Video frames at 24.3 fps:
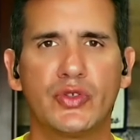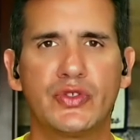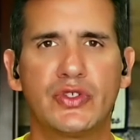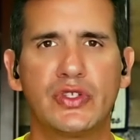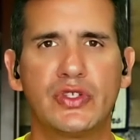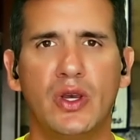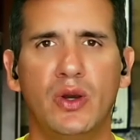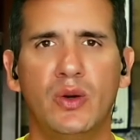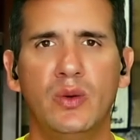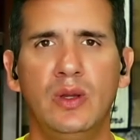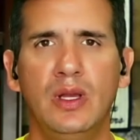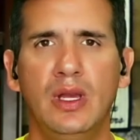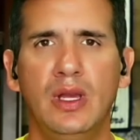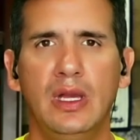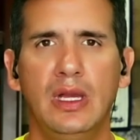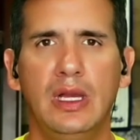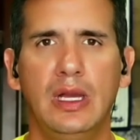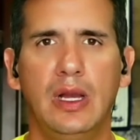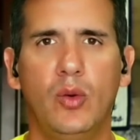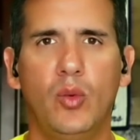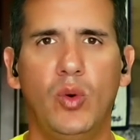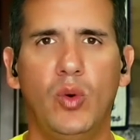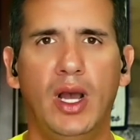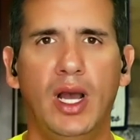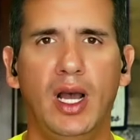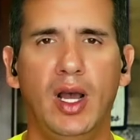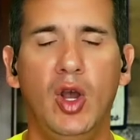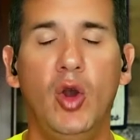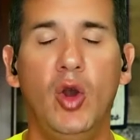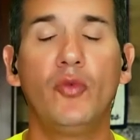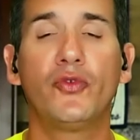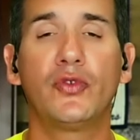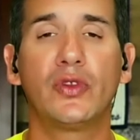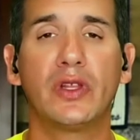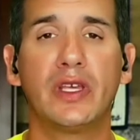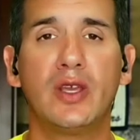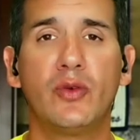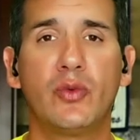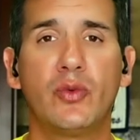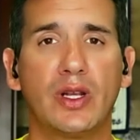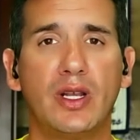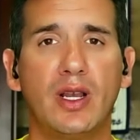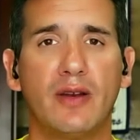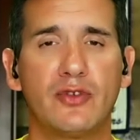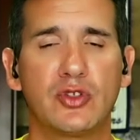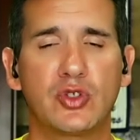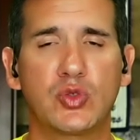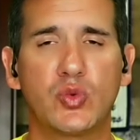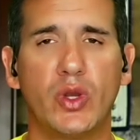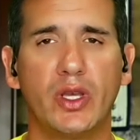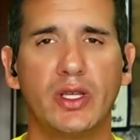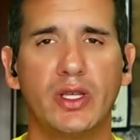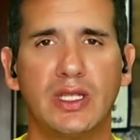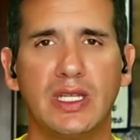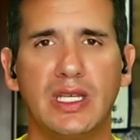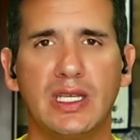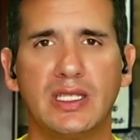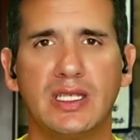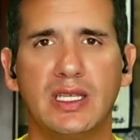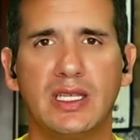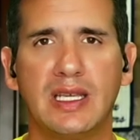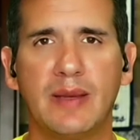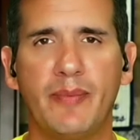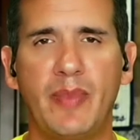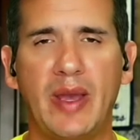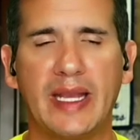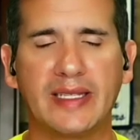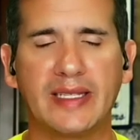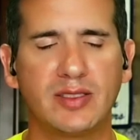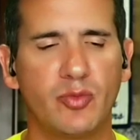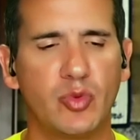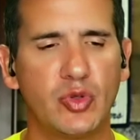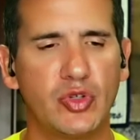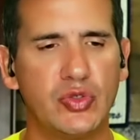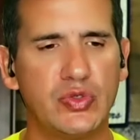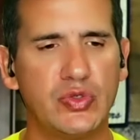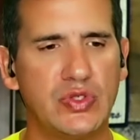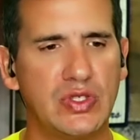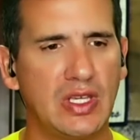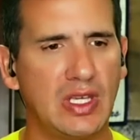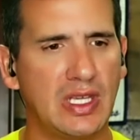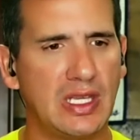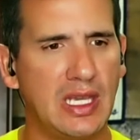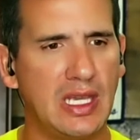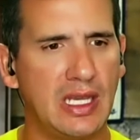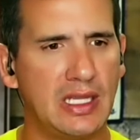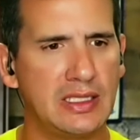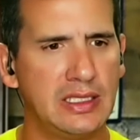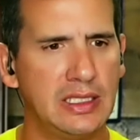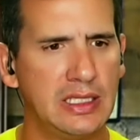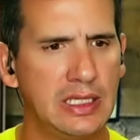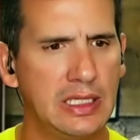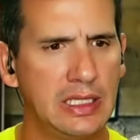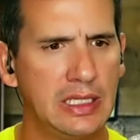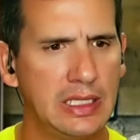So hopefully he recovers quickly and can get back to producing again.